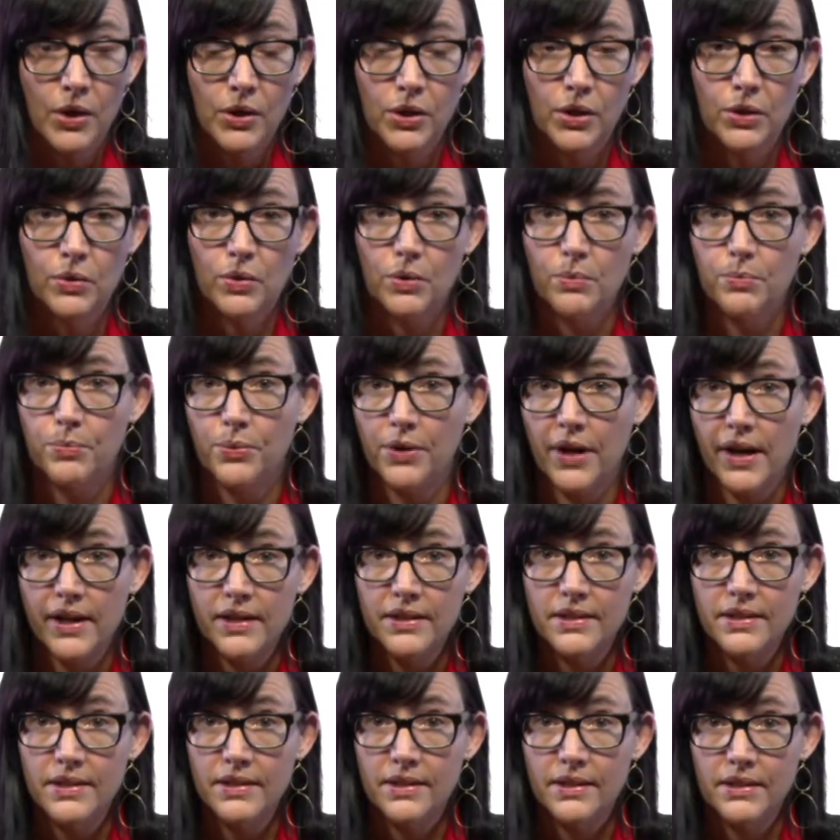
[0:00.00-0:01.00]
You can
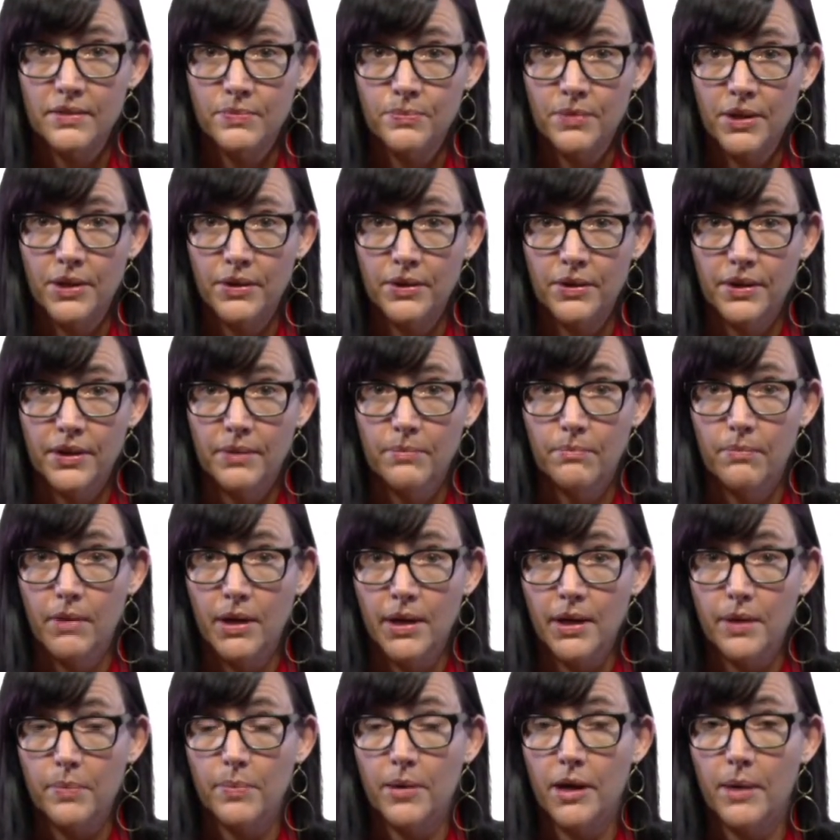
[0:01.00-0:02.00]
practice this meter in
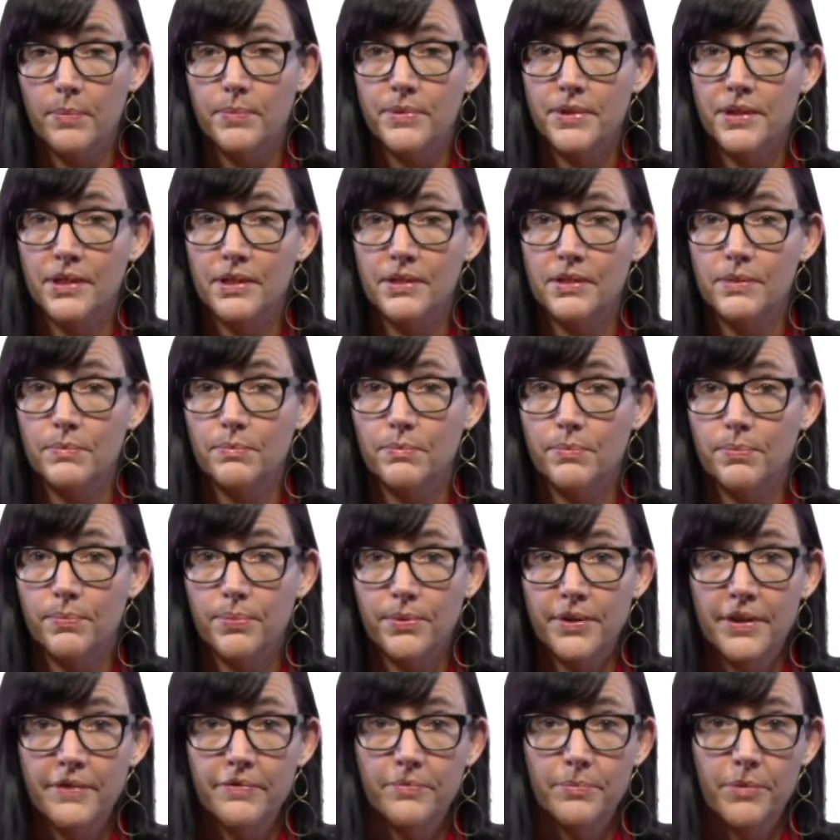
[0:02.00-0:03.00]
Mark Popany's
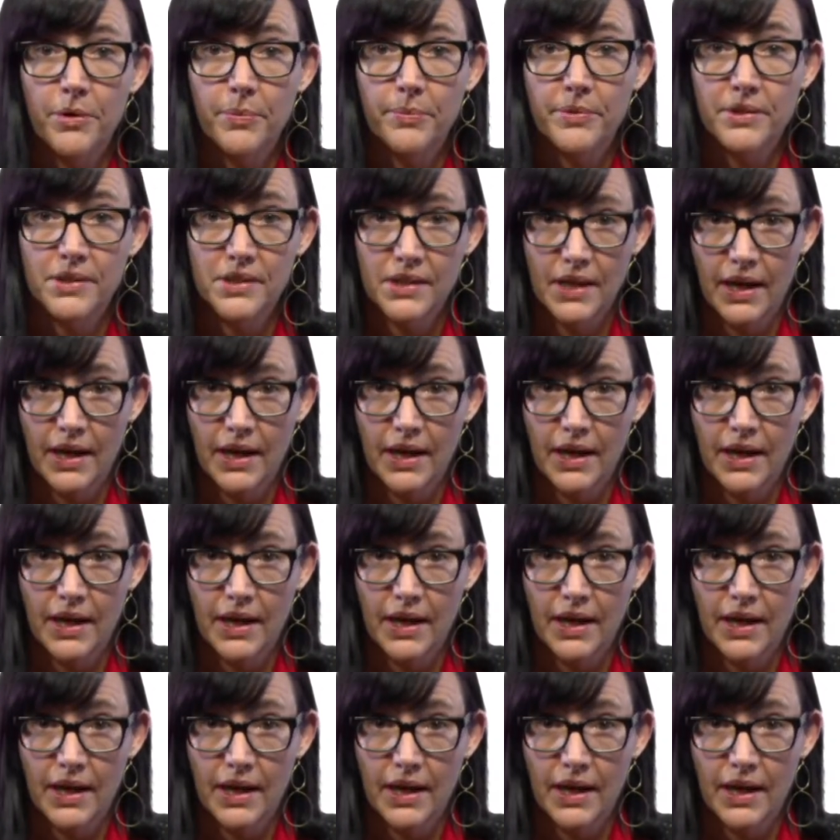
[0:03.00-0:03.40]
Brief Moments